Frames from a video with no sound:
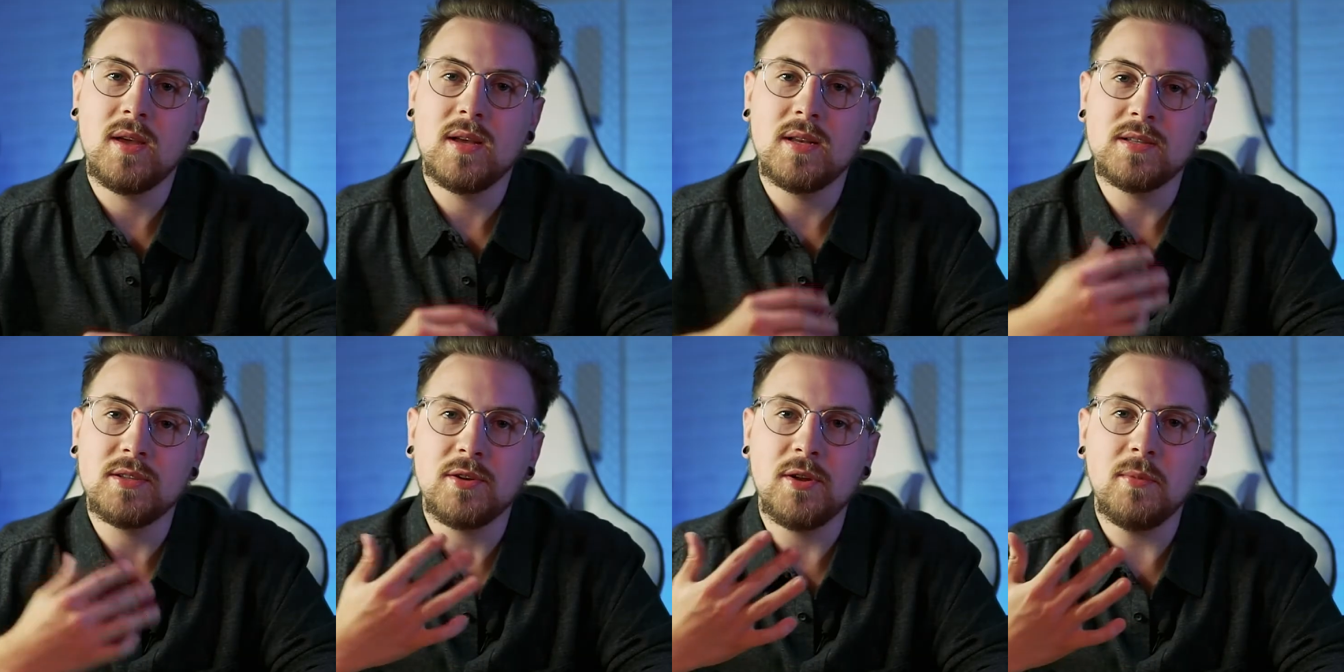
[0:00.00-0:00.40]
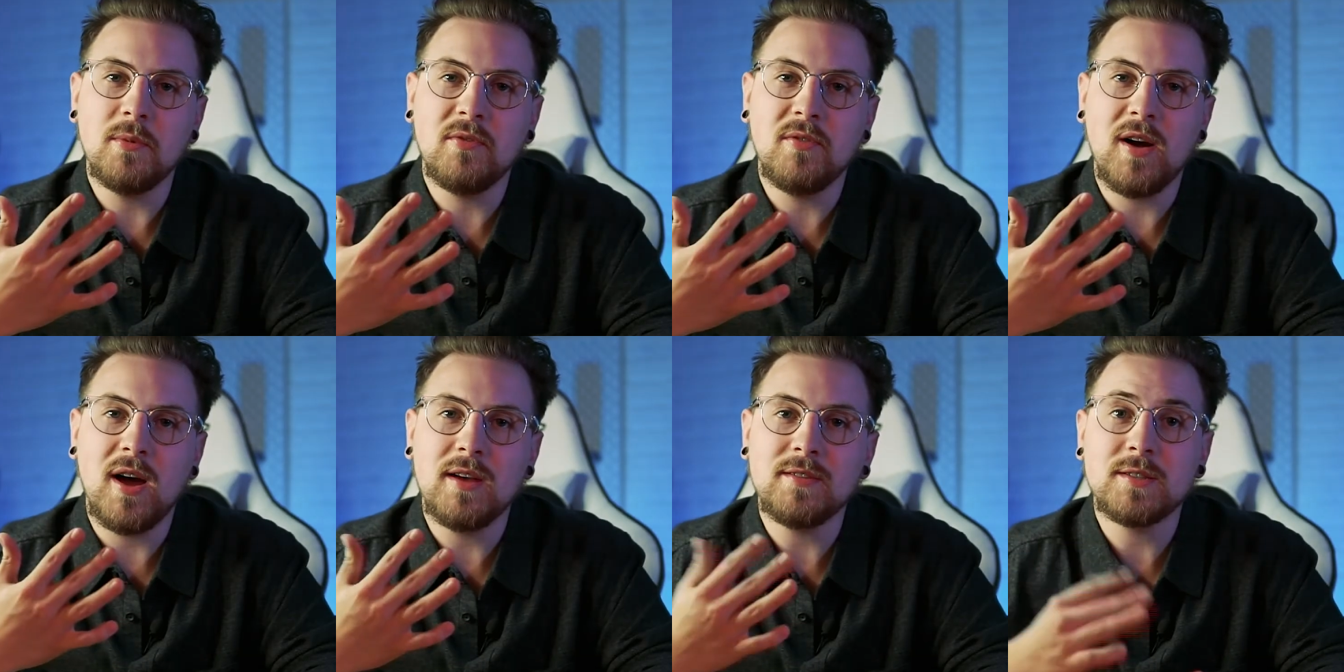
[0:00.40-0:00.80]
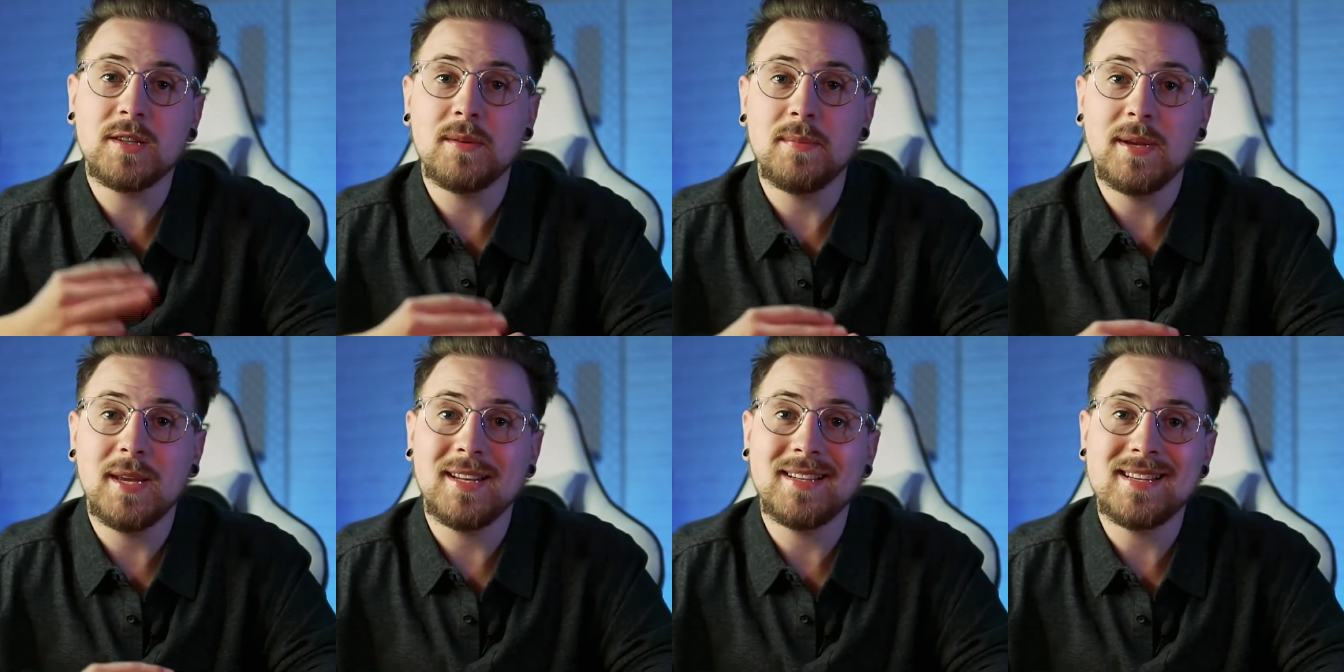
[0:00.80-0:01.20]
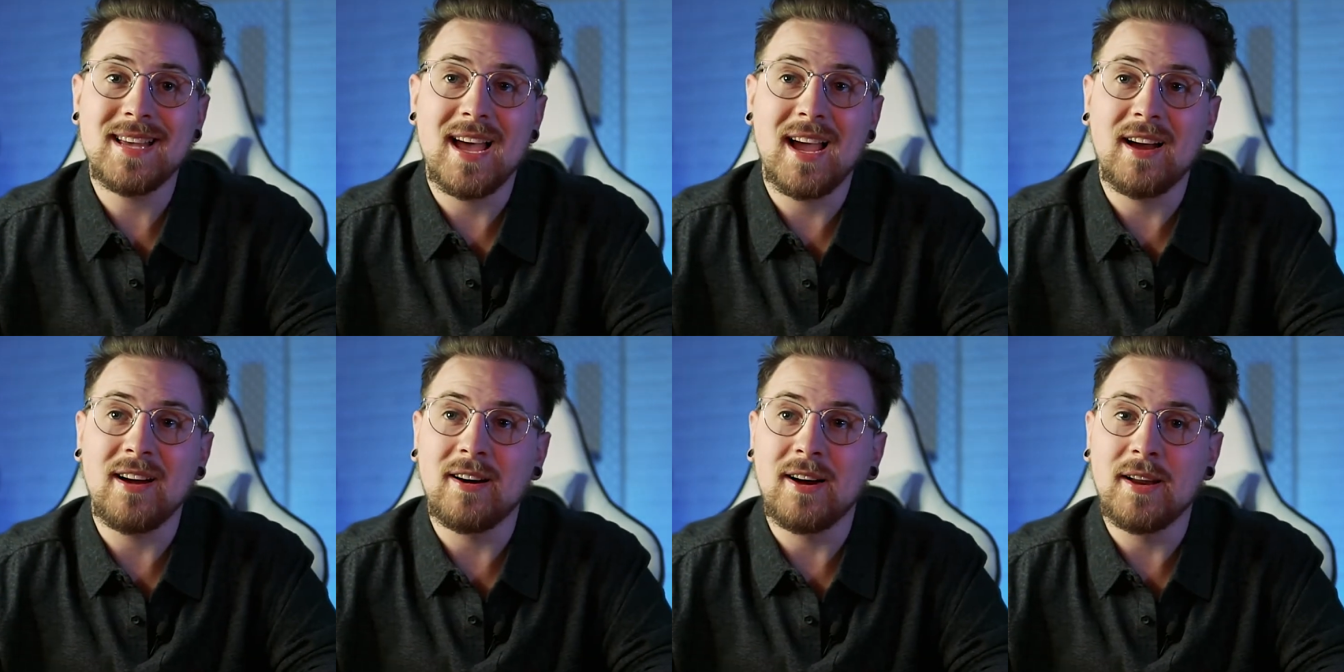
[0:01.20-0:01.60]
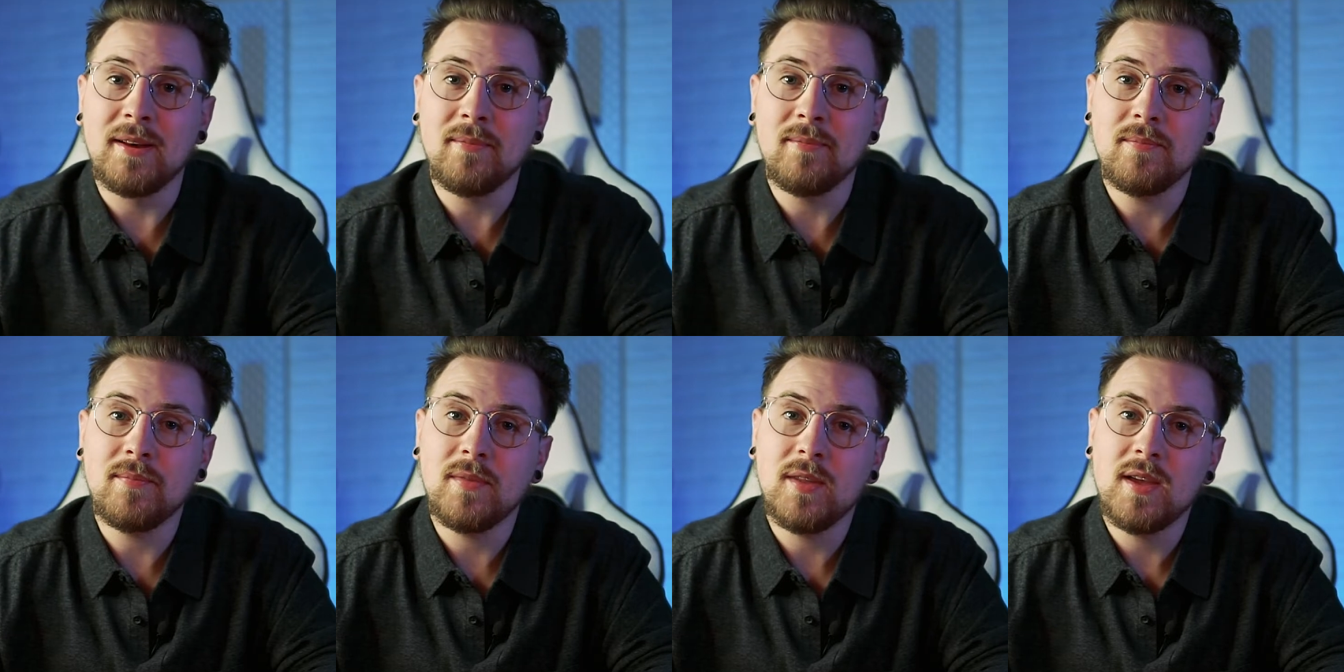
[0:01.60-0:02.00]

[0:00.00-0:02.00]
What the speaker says: So number 5 is gonna be a tagline.